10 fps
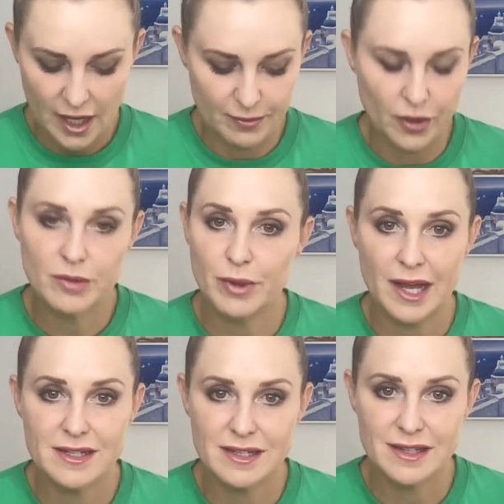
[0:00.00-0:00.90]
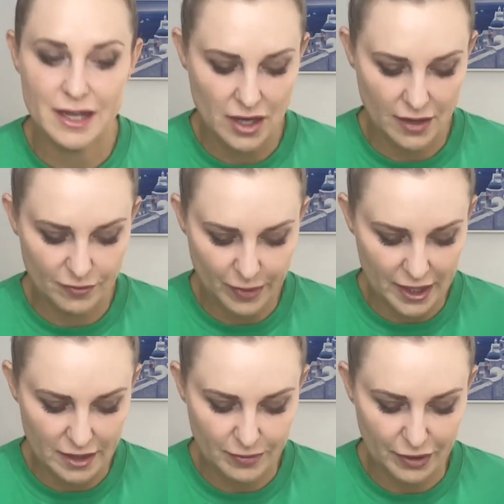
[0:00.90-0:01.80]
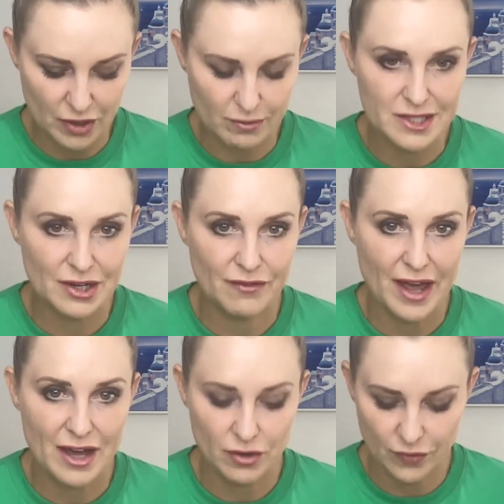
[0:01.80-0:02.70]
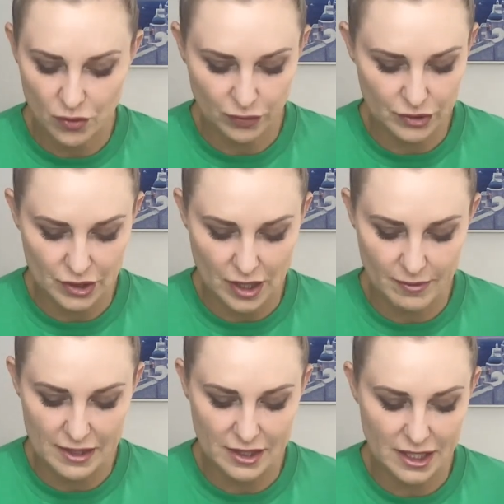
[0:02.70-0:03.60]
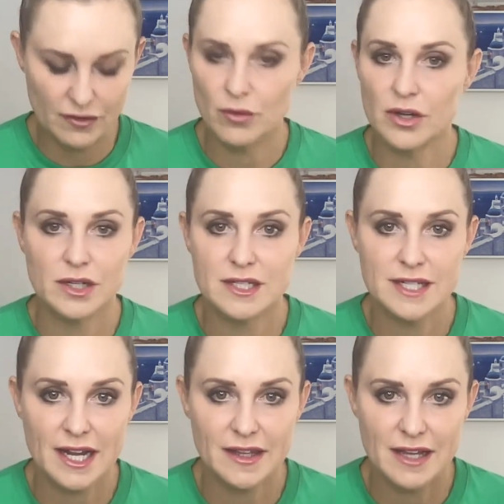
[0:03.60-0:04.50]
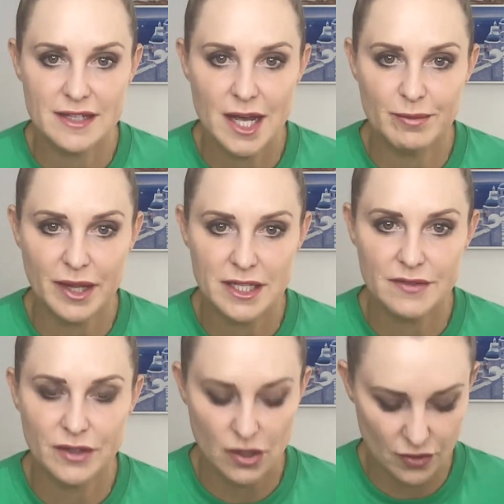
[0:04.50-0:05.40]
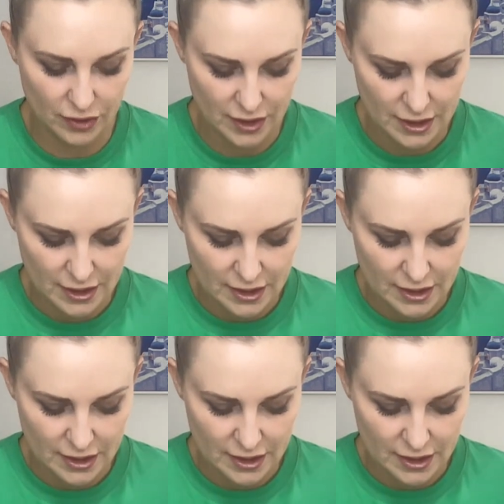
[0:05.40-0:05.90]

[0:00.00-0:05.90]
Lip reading: and both places that I have been but got myself out of all the time, as I never wanted to stay in that sad place for long.